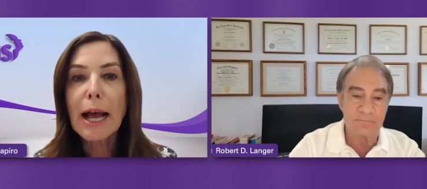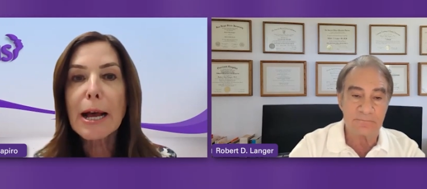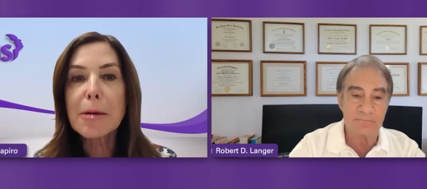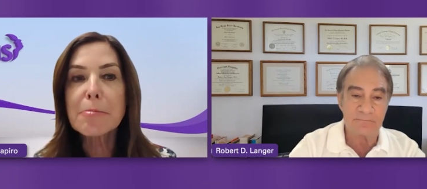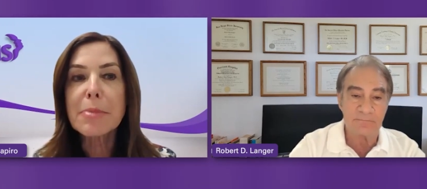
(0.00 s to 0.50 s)

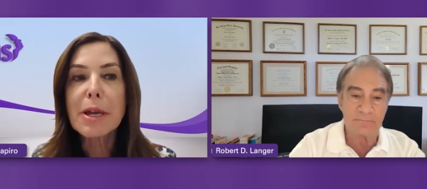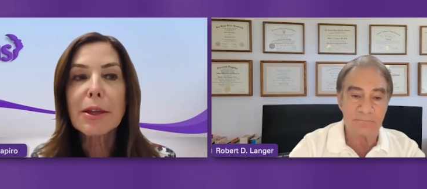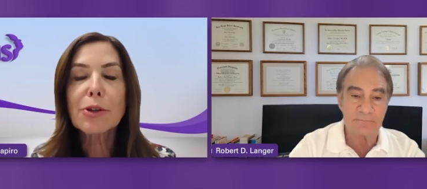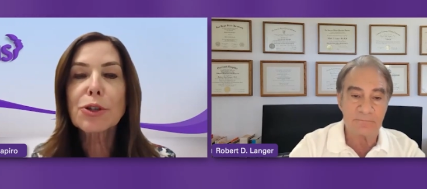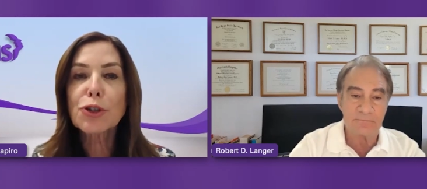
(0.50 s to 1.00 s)
Speaker 1: Um,
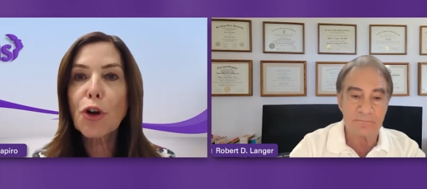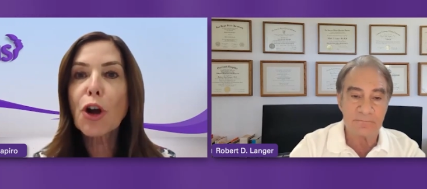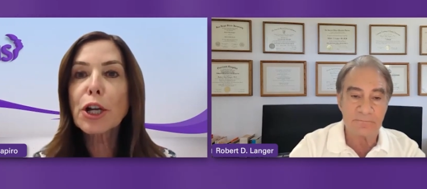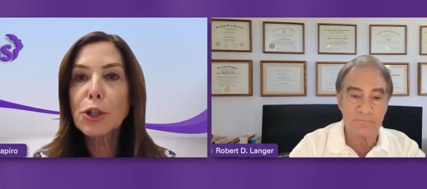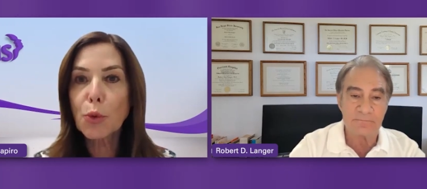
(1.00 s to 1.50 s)
there's a
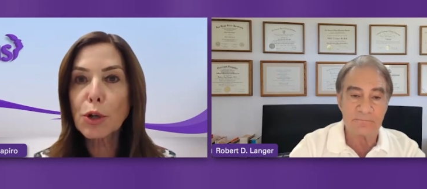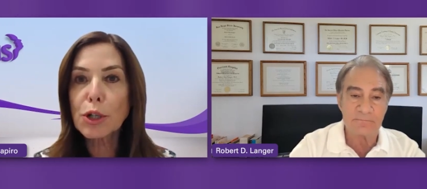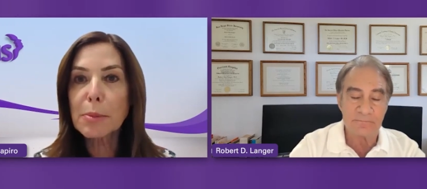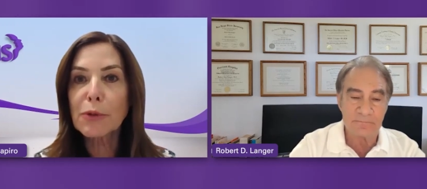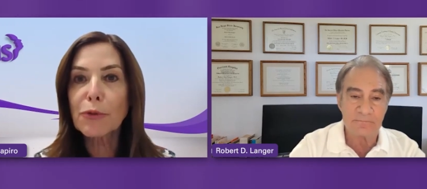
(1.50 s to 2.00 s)
strong
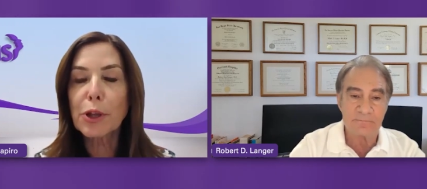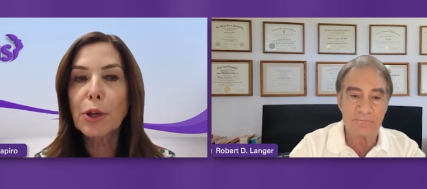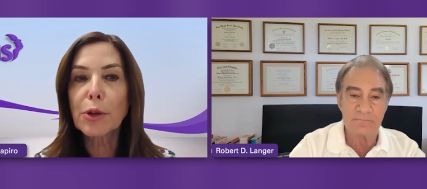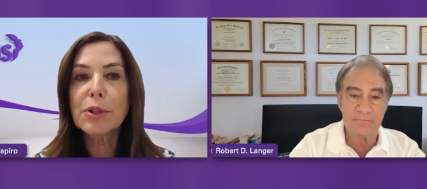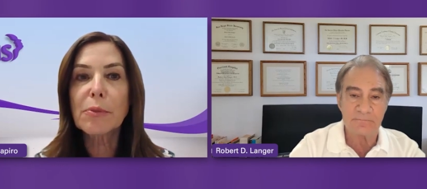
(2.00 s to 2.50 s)
endorsement for the
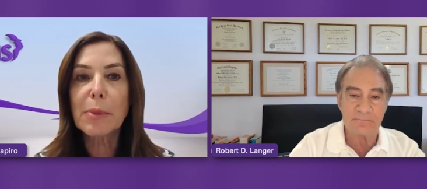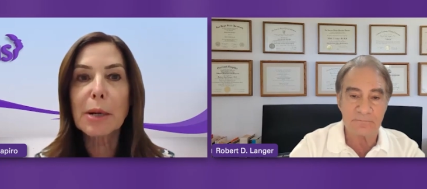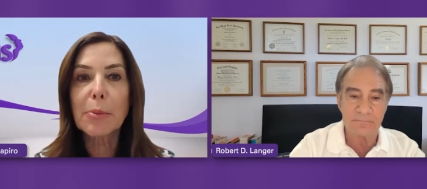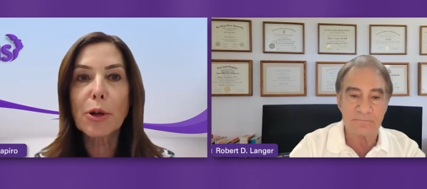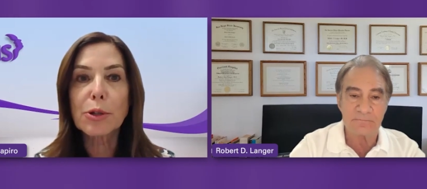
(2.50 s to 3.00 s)
use of
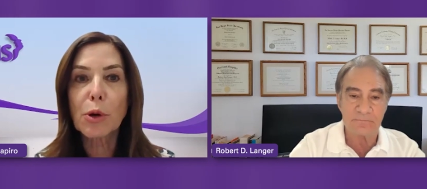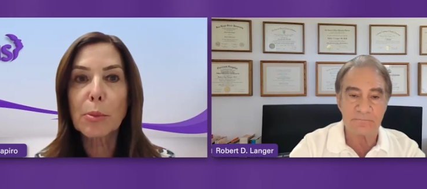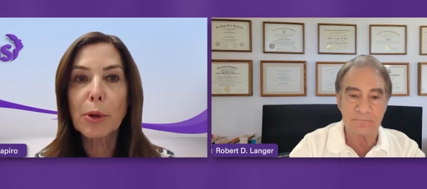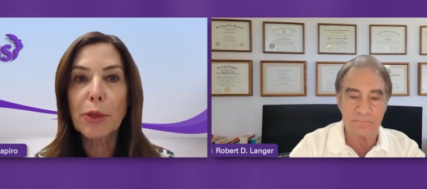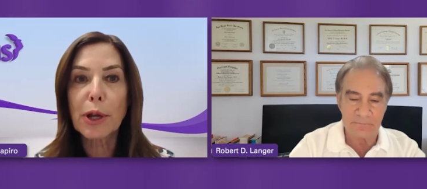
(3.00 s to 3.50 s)
menopausal
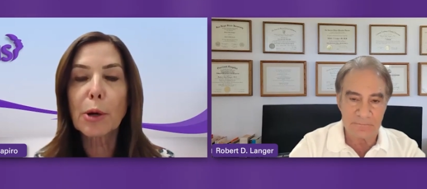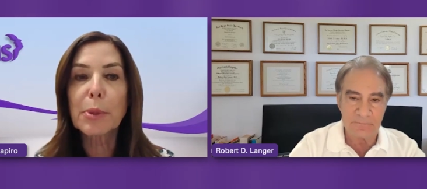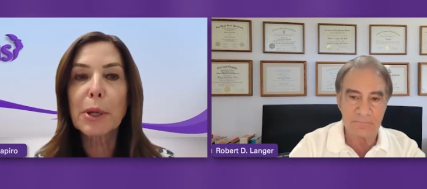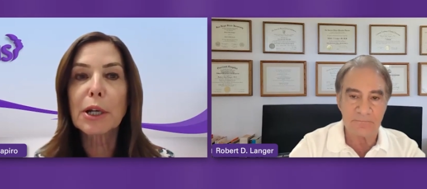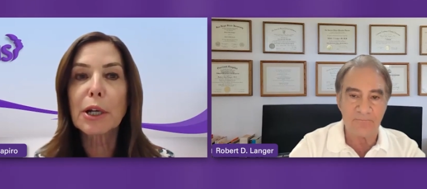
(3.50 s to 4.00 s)
hormone
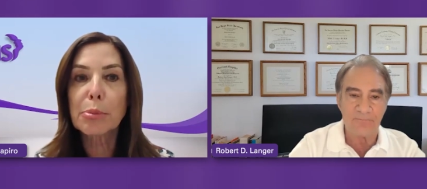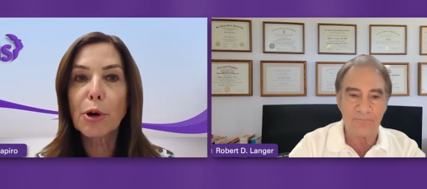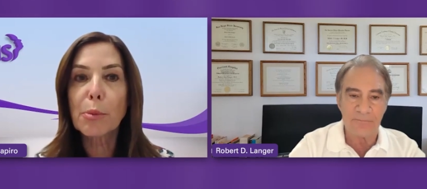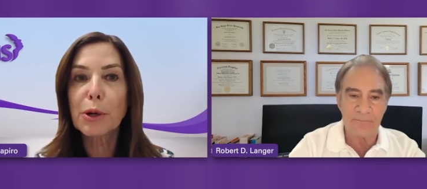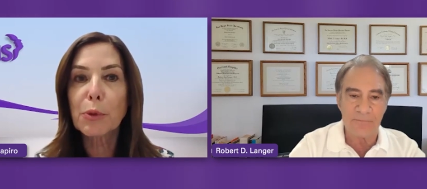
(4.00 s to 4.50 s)
therapy in an
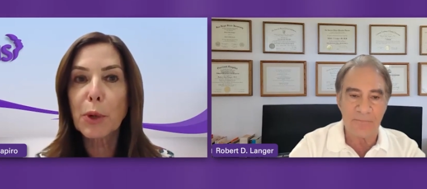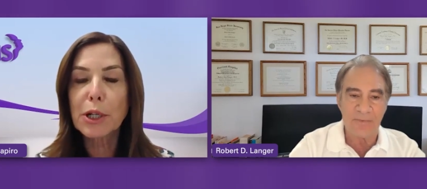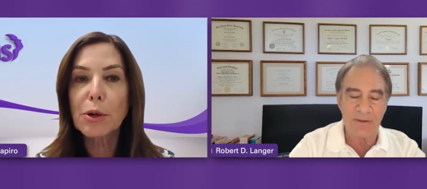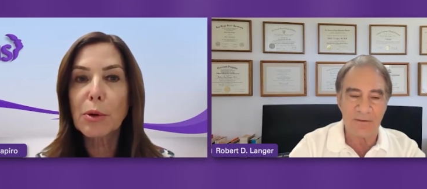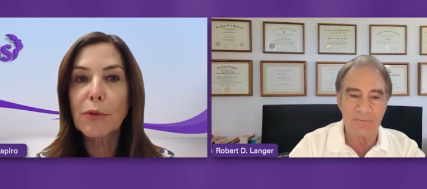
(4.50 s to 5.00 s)
appropriate
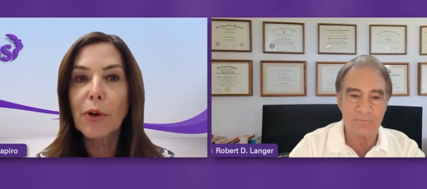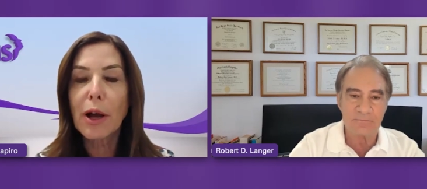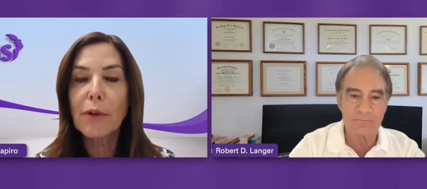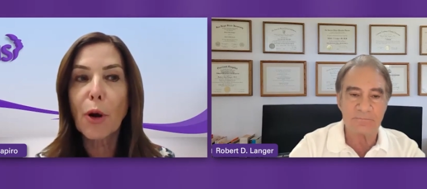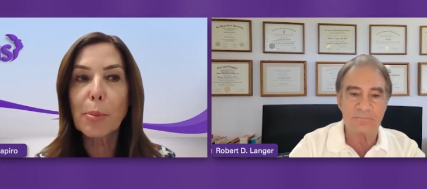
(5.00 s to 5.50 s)
window of,
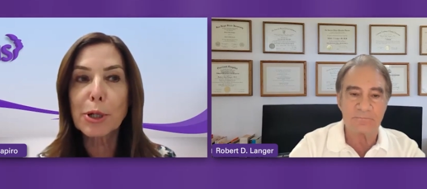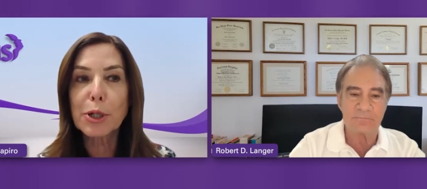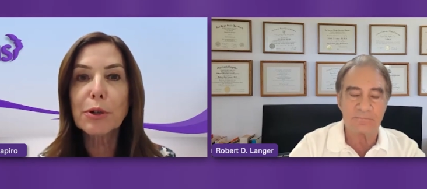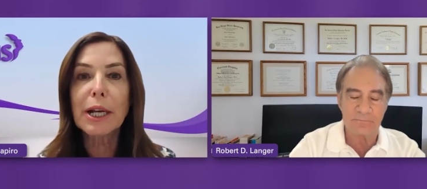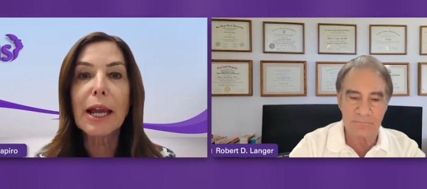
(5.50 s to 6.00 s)
of
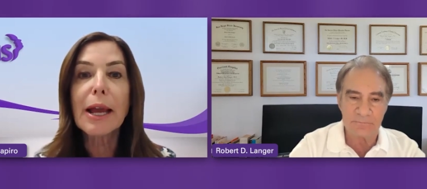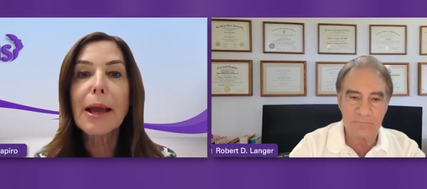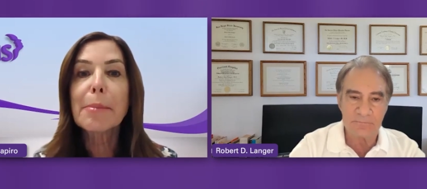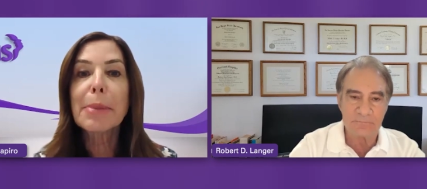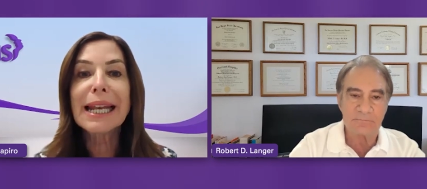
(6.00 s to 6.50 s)
opportunity,
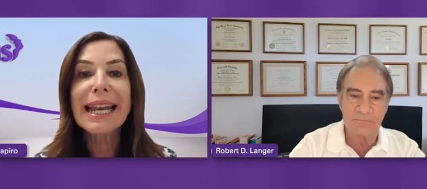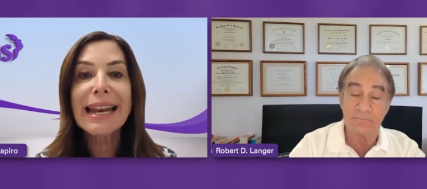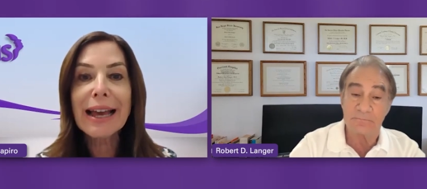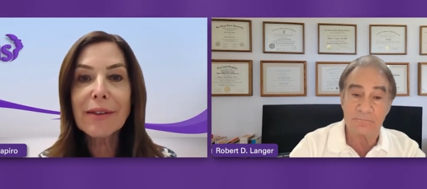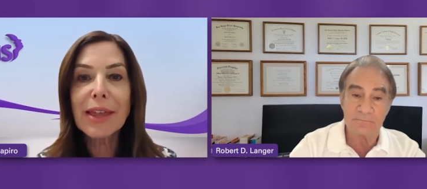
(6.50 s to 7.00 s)
but
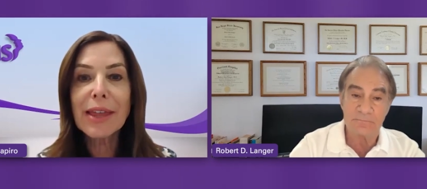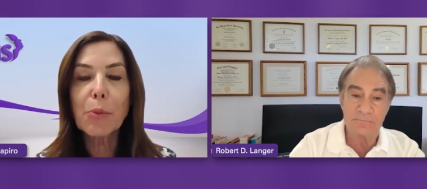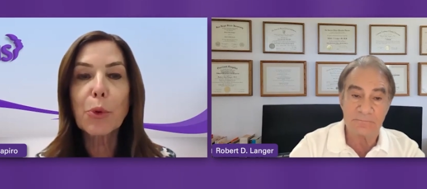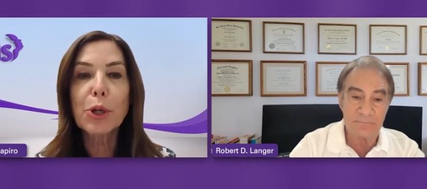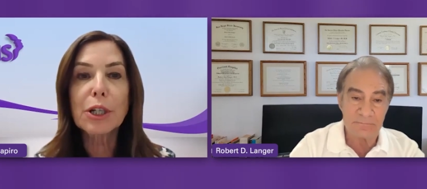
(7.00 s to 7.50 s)
none of
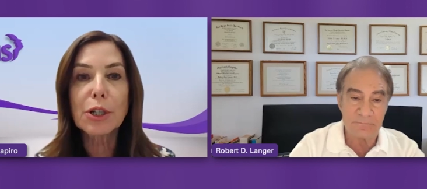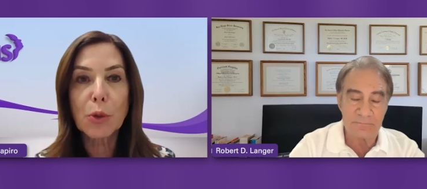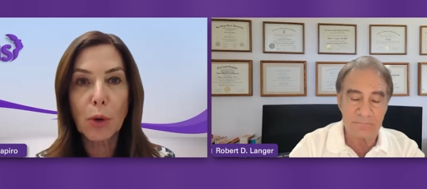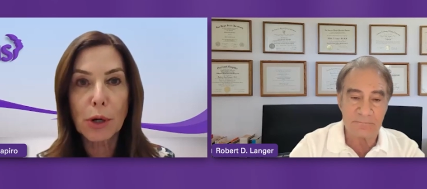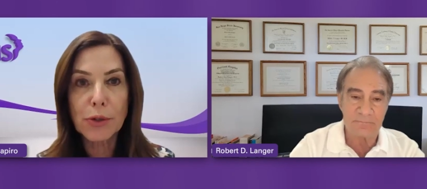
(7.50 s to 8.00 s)
them would
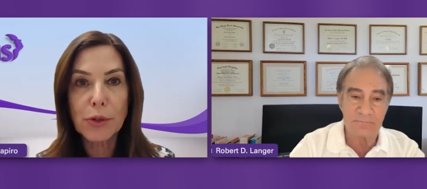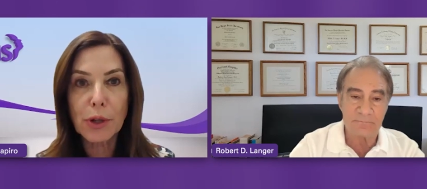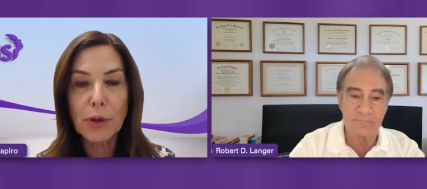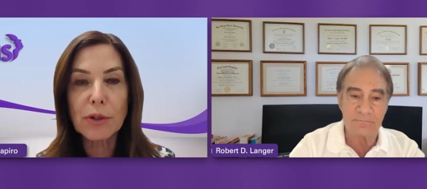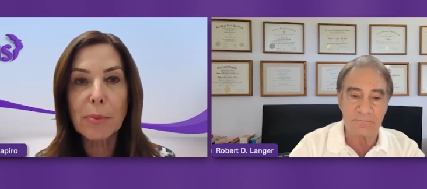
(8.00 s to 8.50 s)
endorse
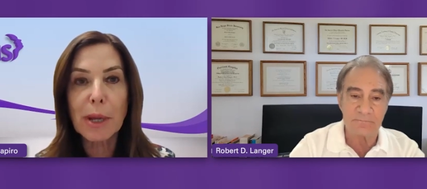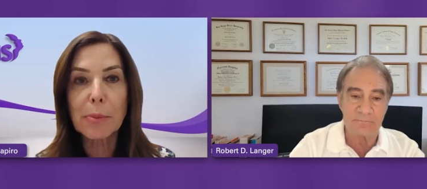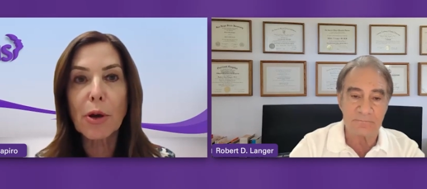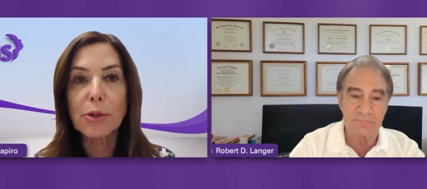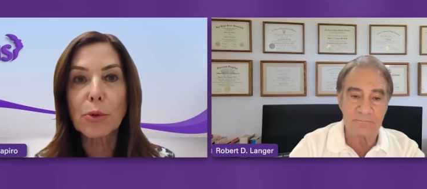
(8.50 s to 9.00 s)
the use of
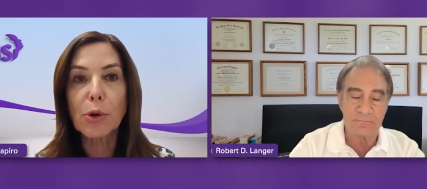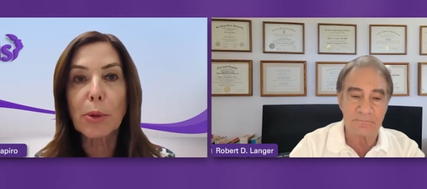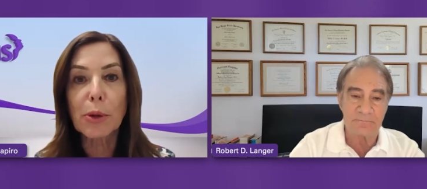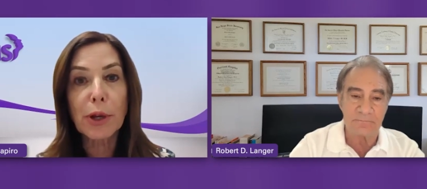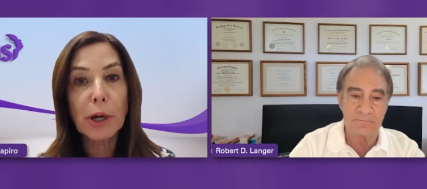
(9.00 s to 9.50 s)
menopausal
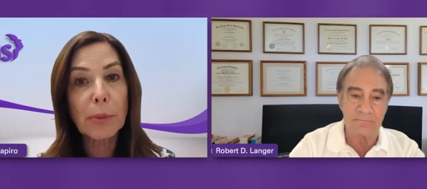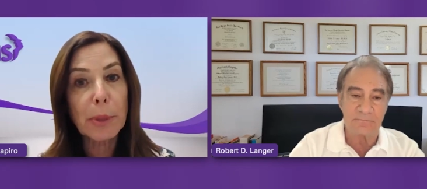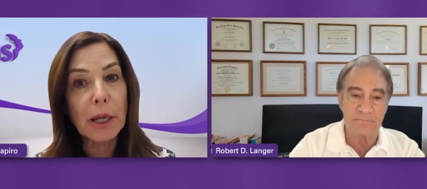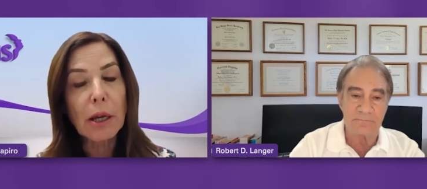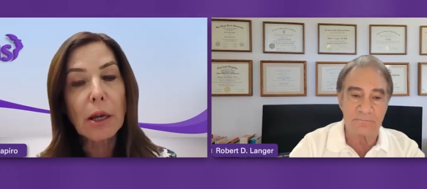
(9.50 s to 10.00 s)
hormone
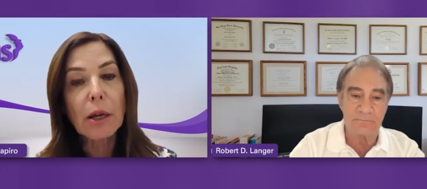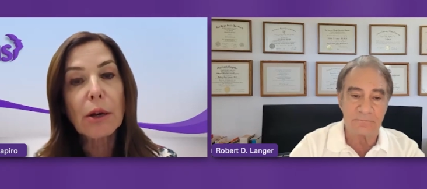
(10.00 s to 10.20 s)
therapy